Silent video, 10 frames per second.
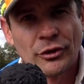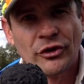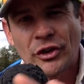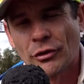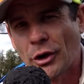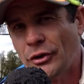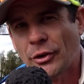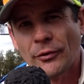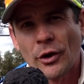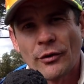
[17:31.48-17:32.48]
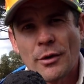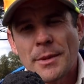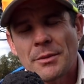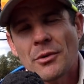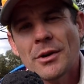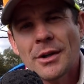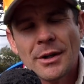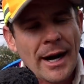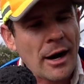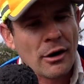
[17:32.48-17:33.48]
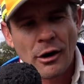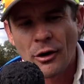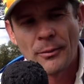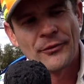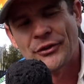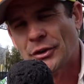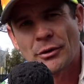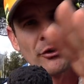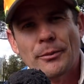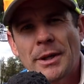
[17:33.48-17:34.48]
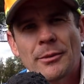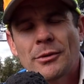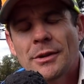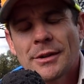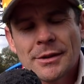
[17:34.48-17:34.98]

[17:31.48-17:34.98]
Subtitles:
zero to very, very minimal. Alcohol, zero to minimal.